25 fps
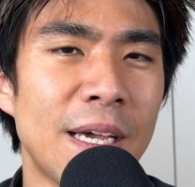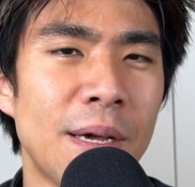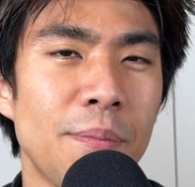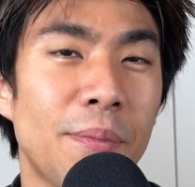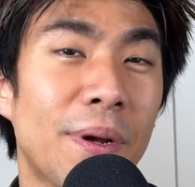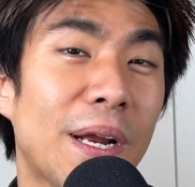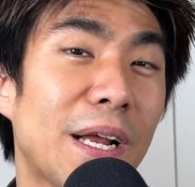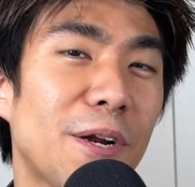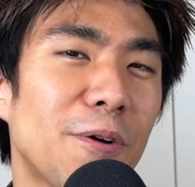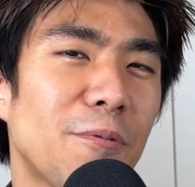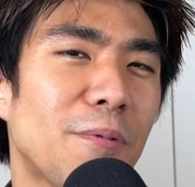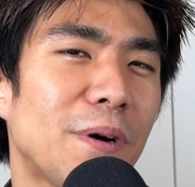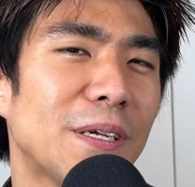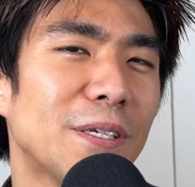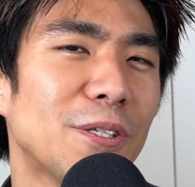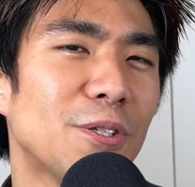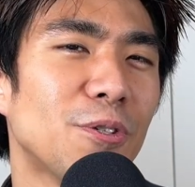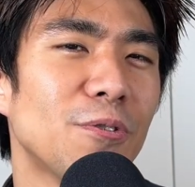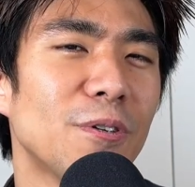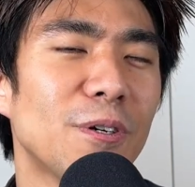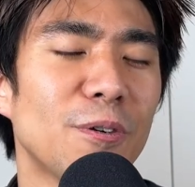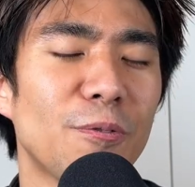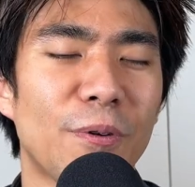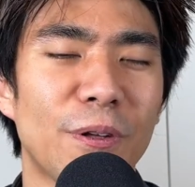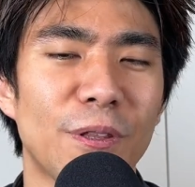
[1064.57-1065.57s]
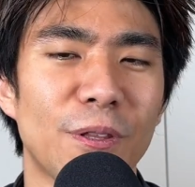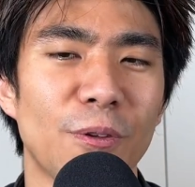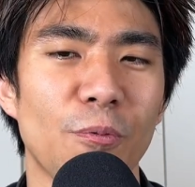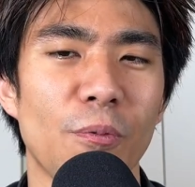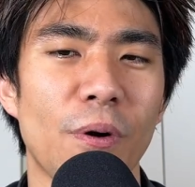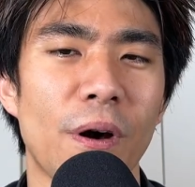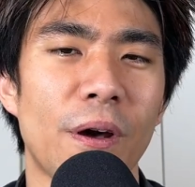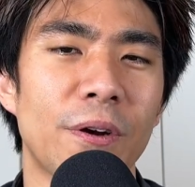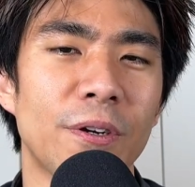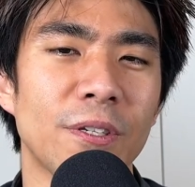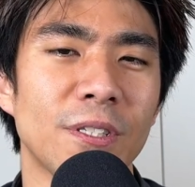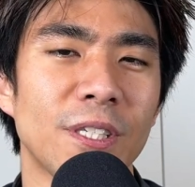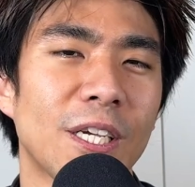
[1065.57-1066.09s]
But I don't want to do it when the
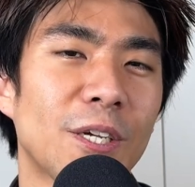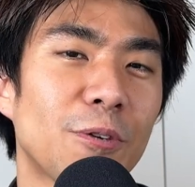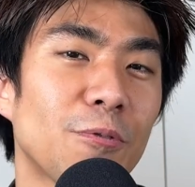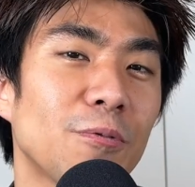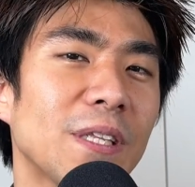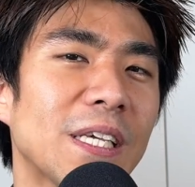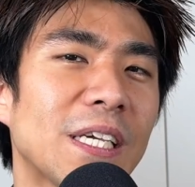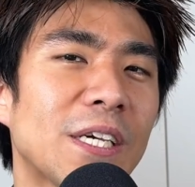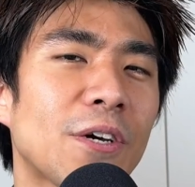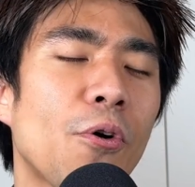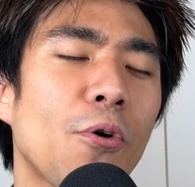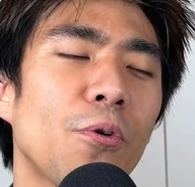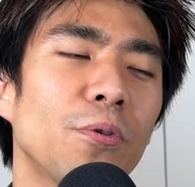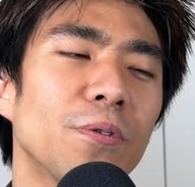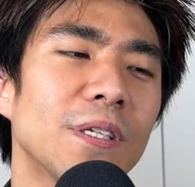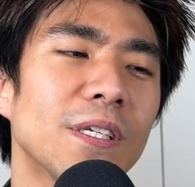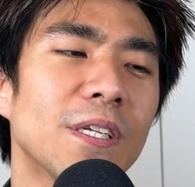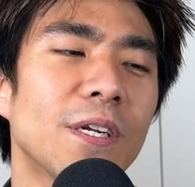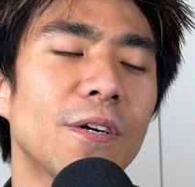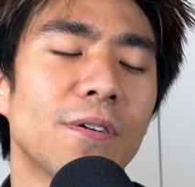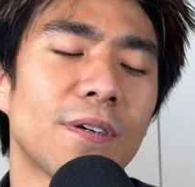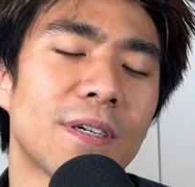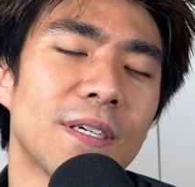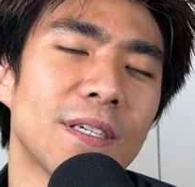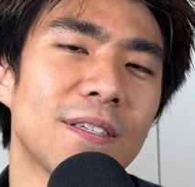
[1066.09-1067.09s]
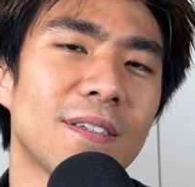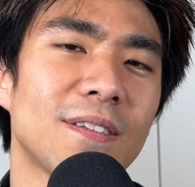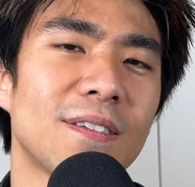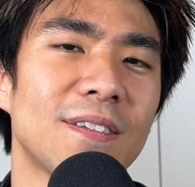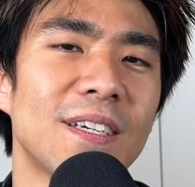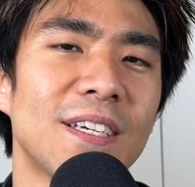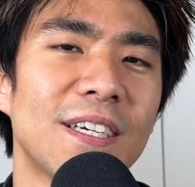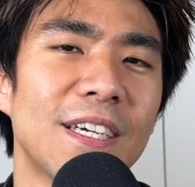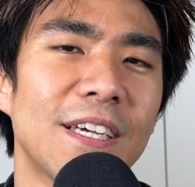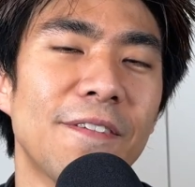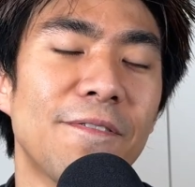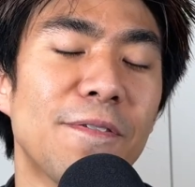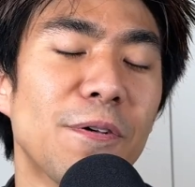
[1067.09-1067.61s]
water's like really cold, because
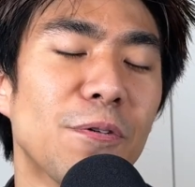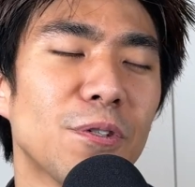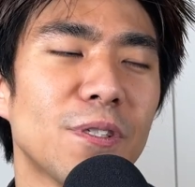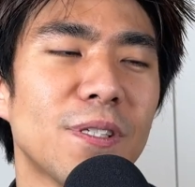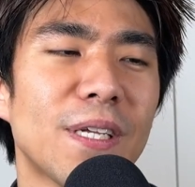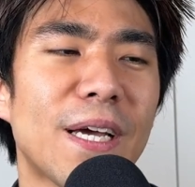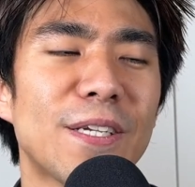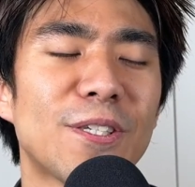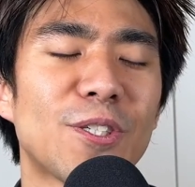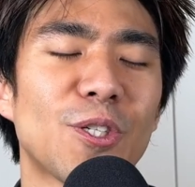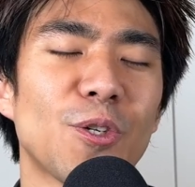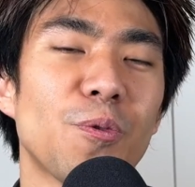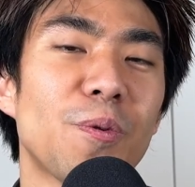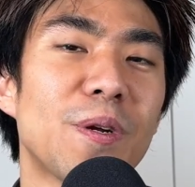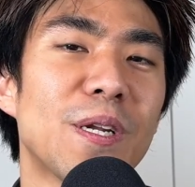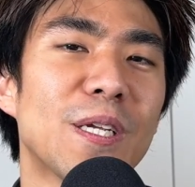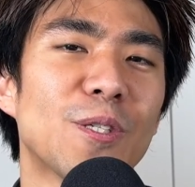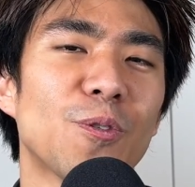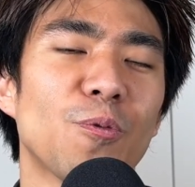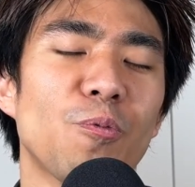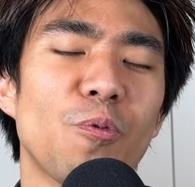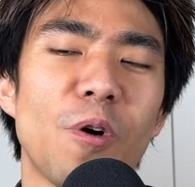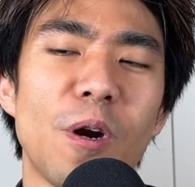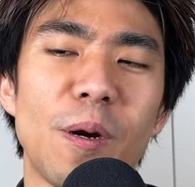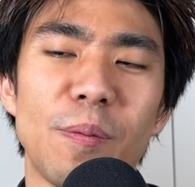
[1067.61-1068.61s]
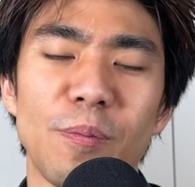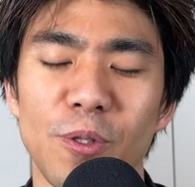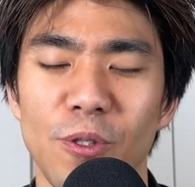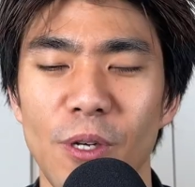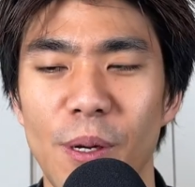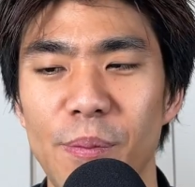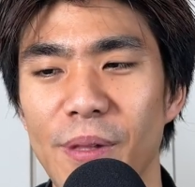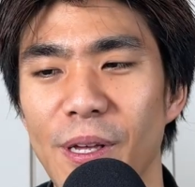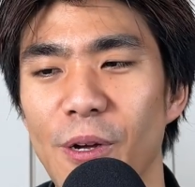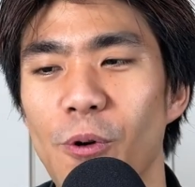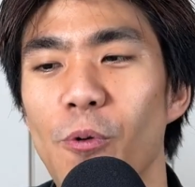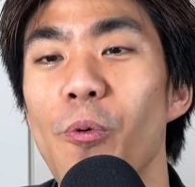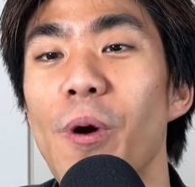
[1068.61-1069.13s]
it feels nicer when it's warm. So
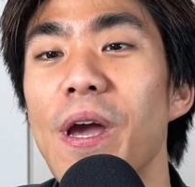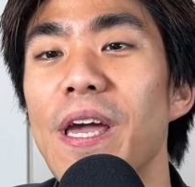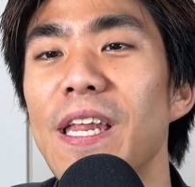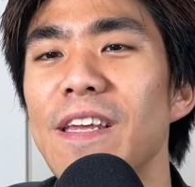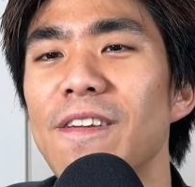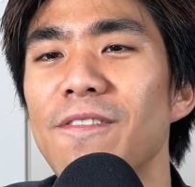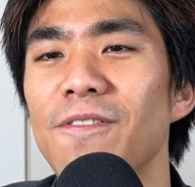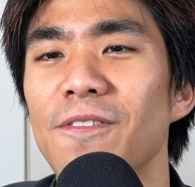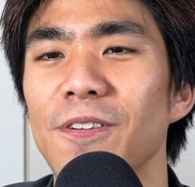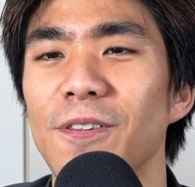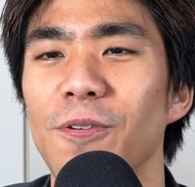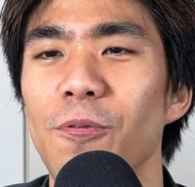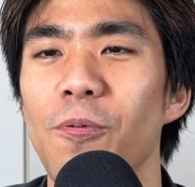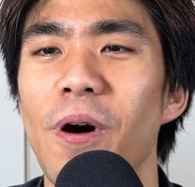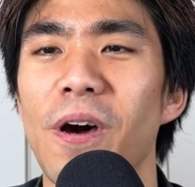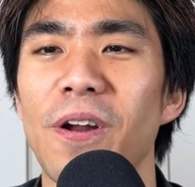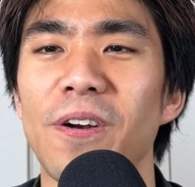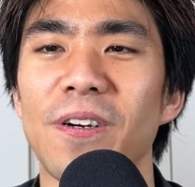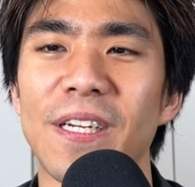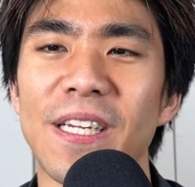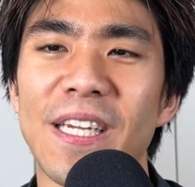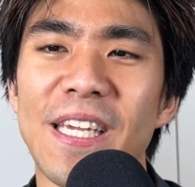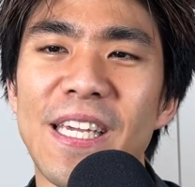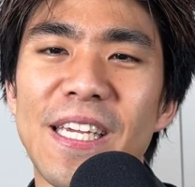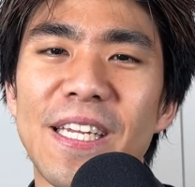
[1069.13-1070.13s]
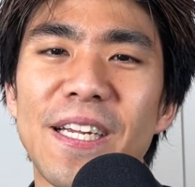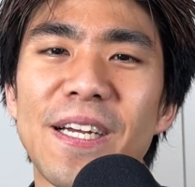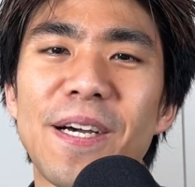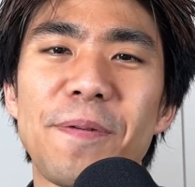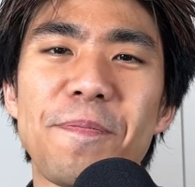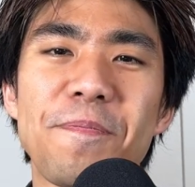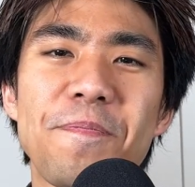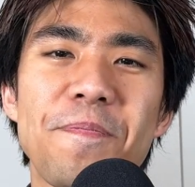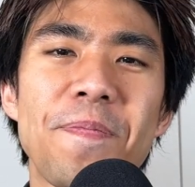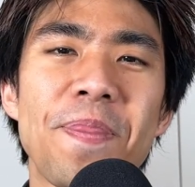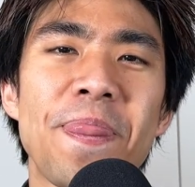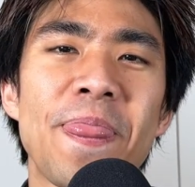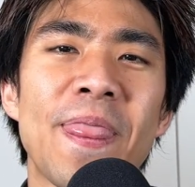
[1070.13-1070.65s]
I'm like waiting for the water to heat
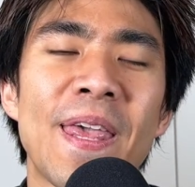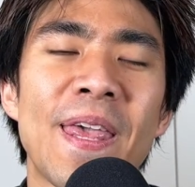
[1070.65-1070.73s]
up.